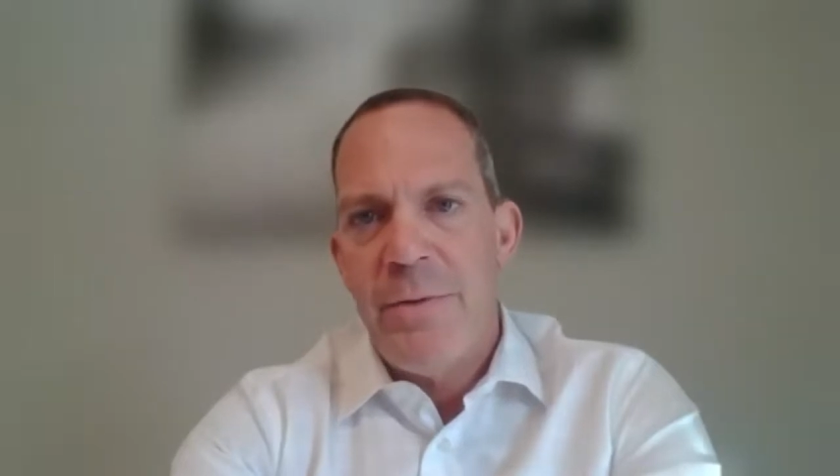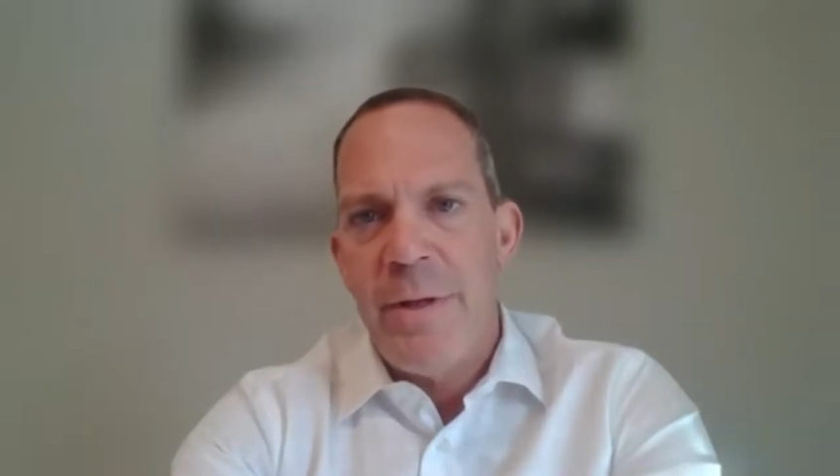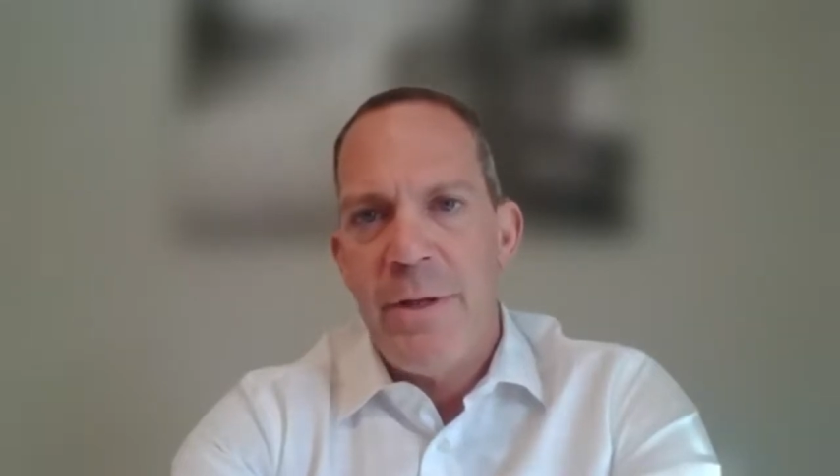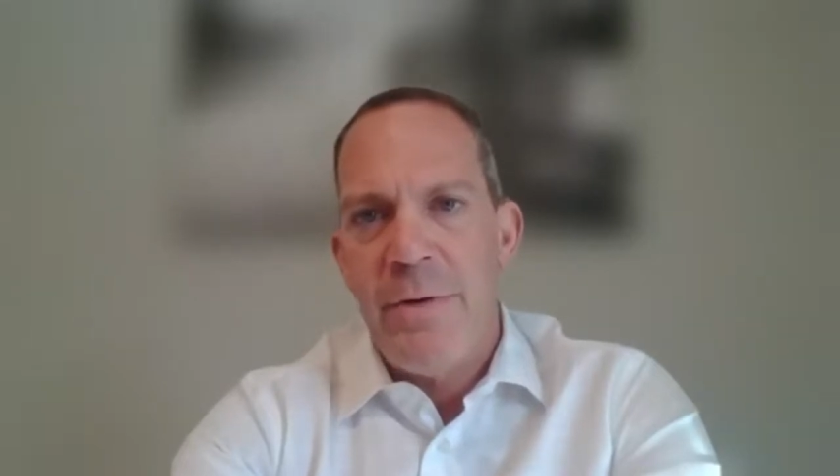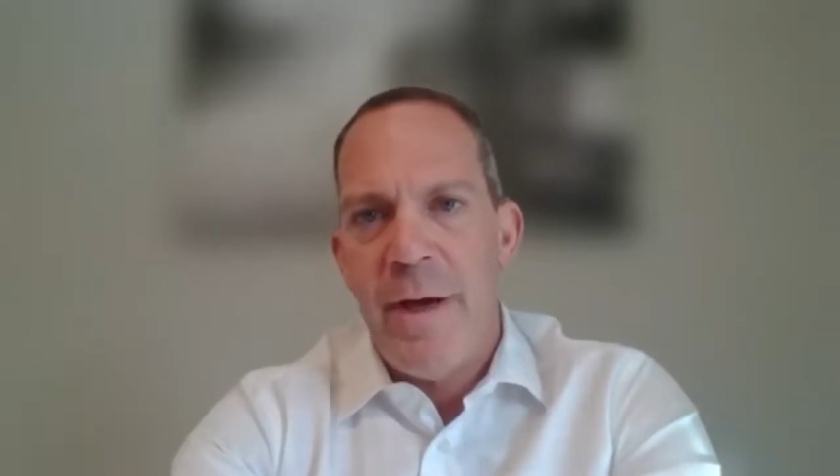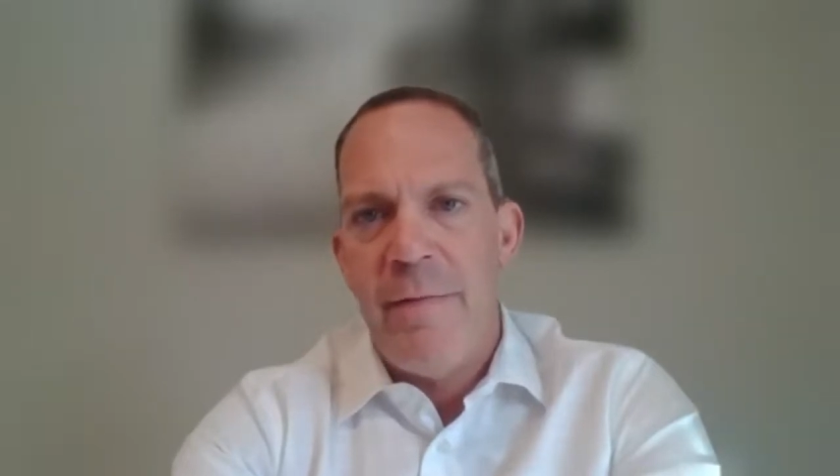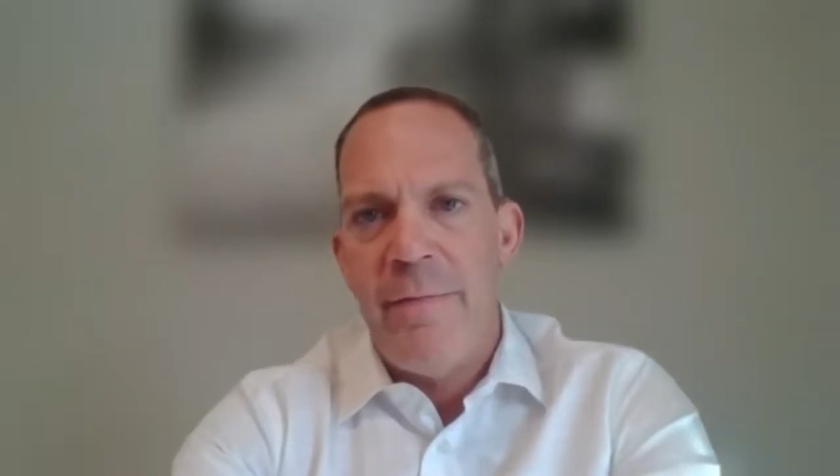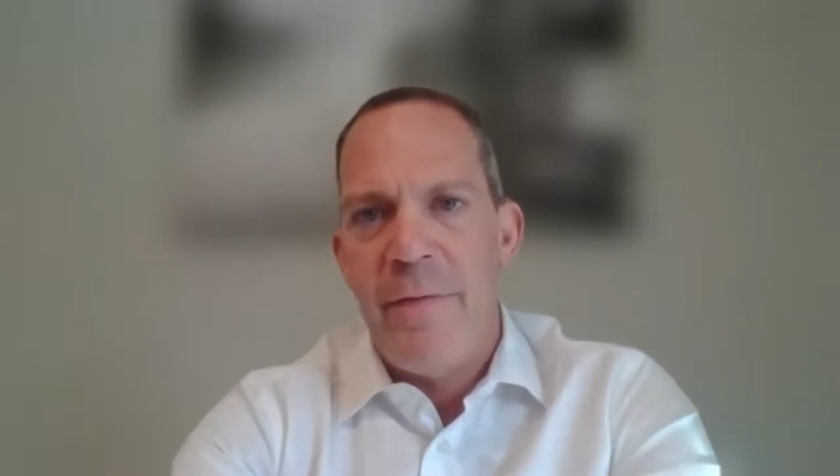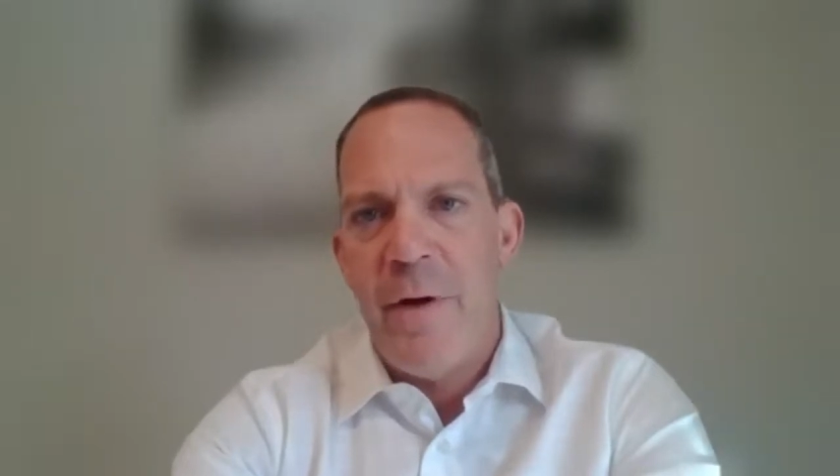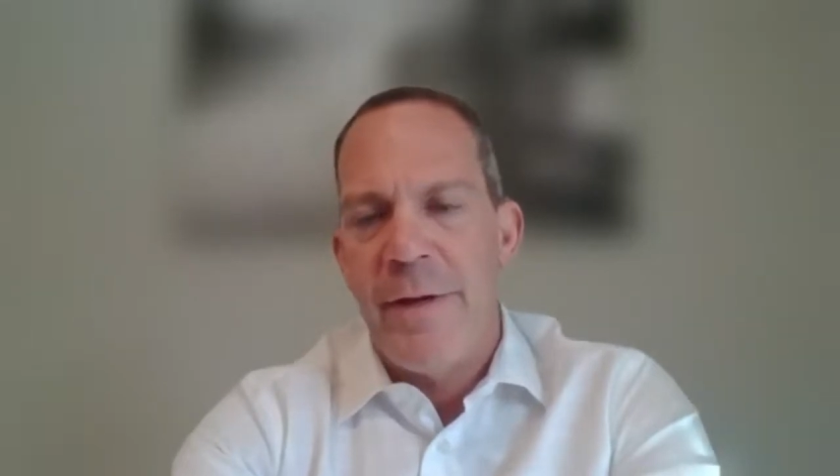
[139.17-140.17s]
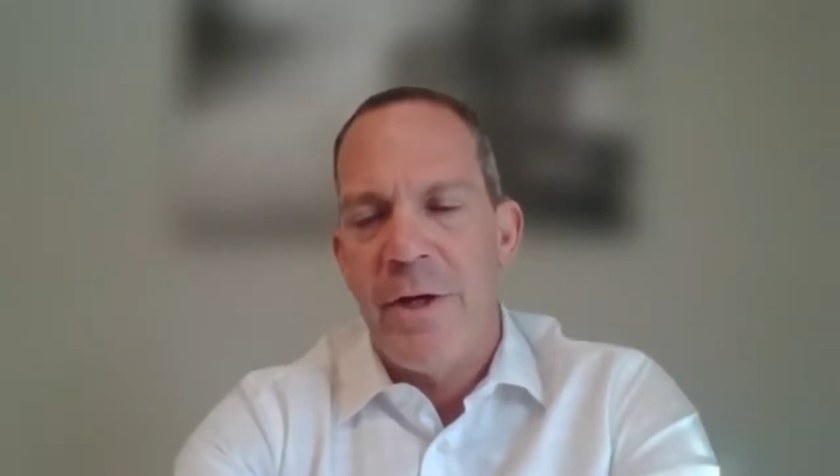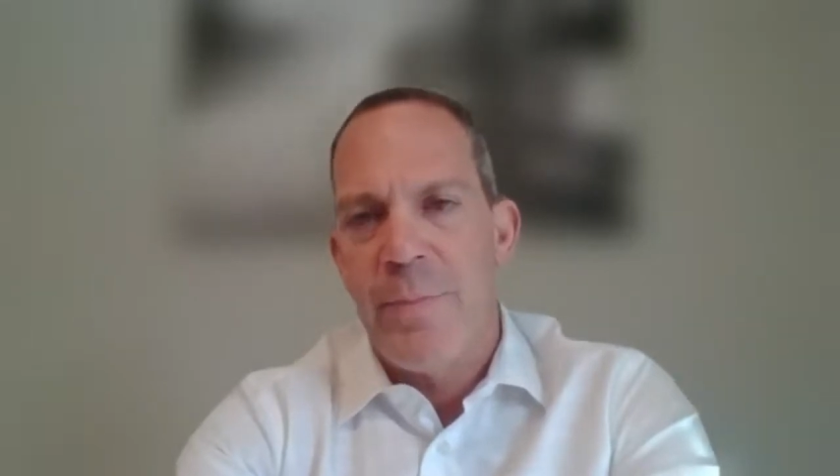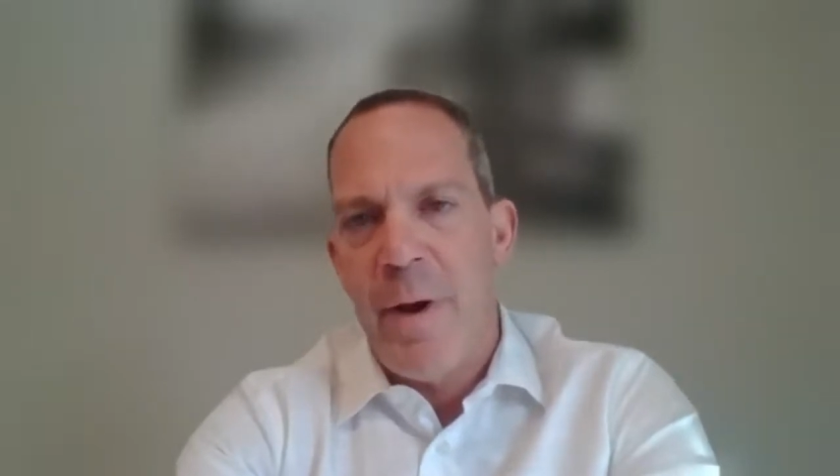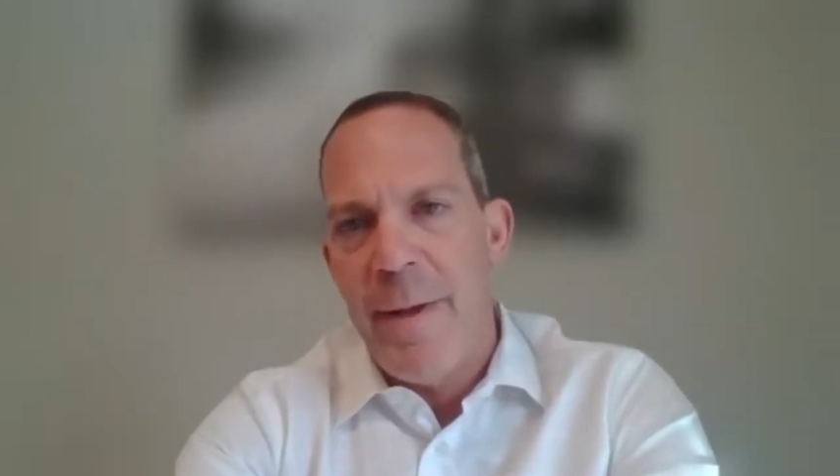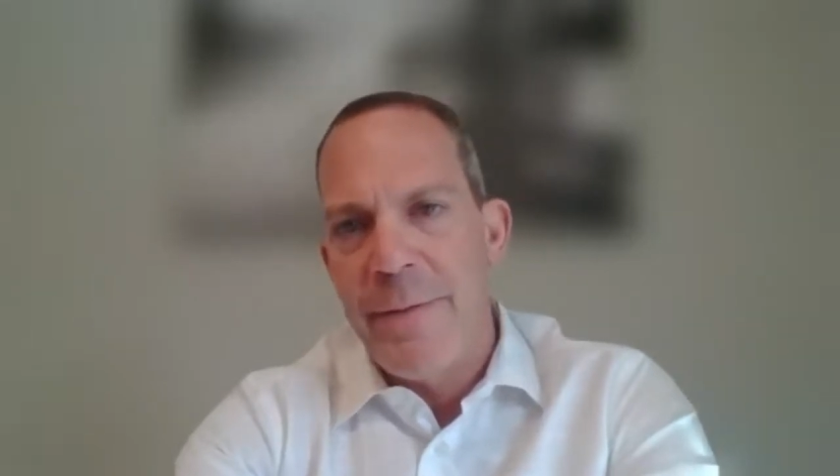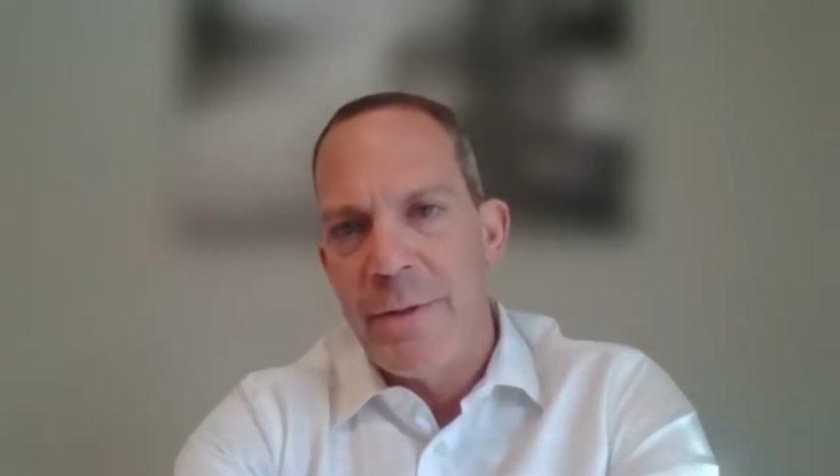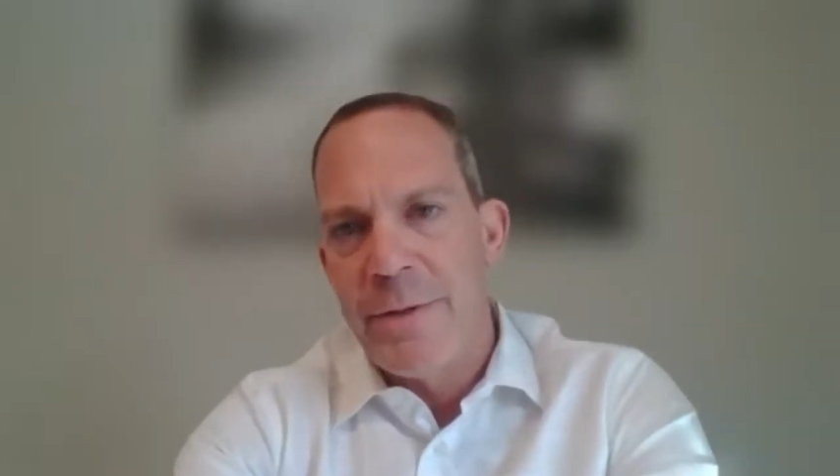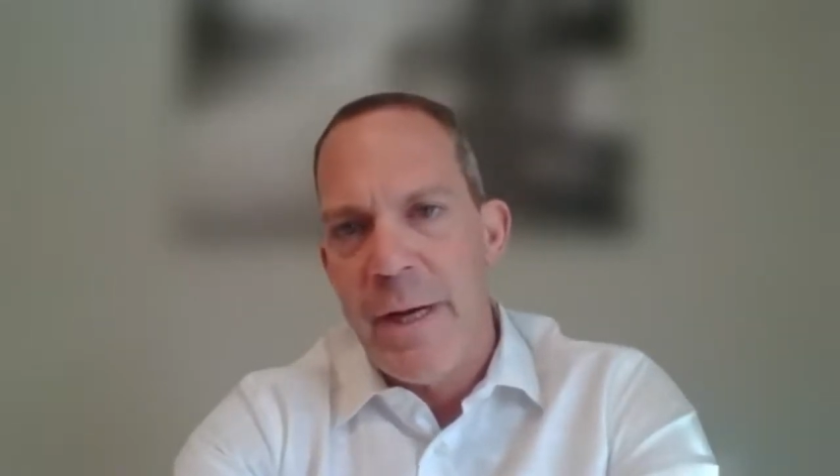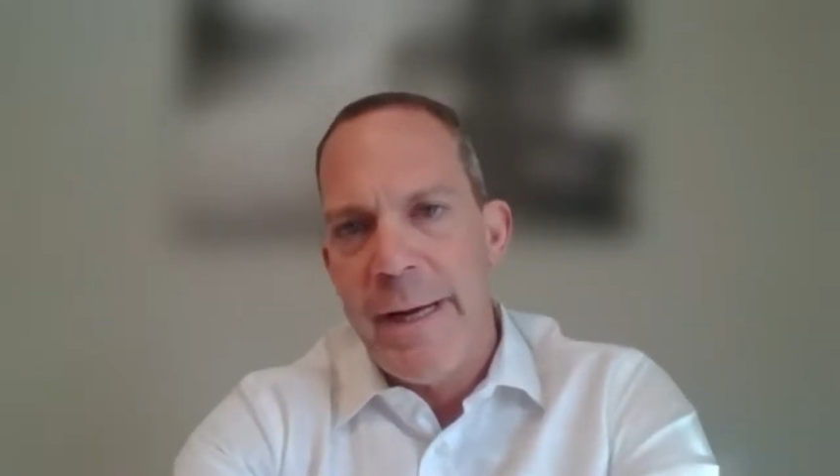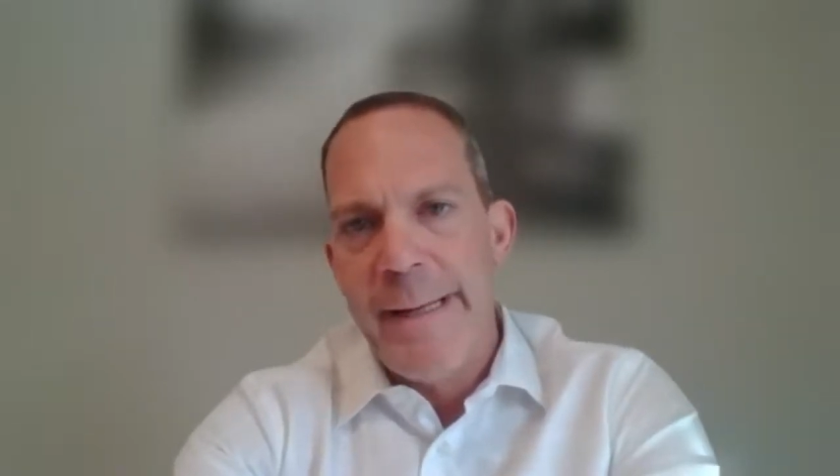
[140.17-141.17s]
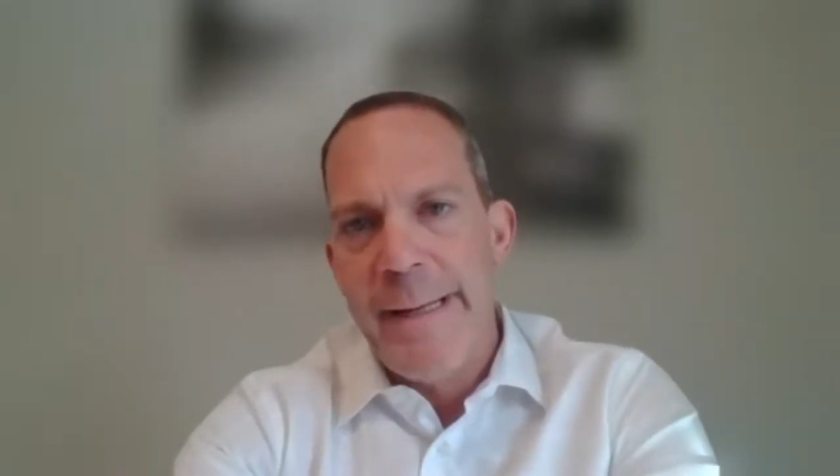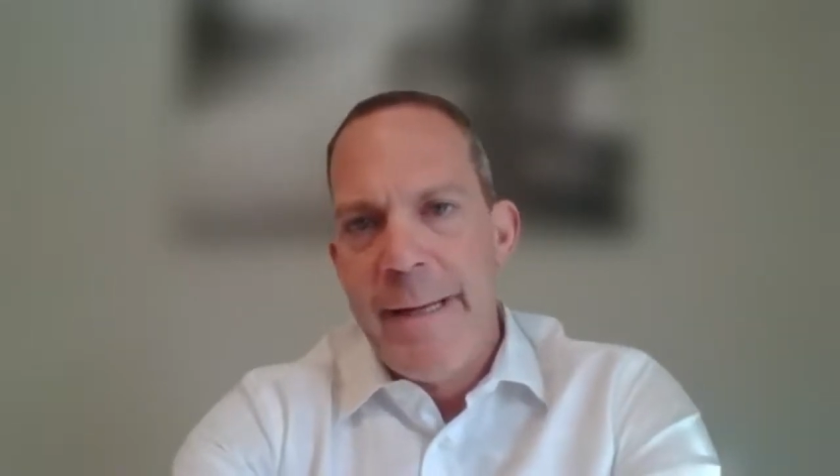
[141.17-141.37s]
And then you have on the experimental side,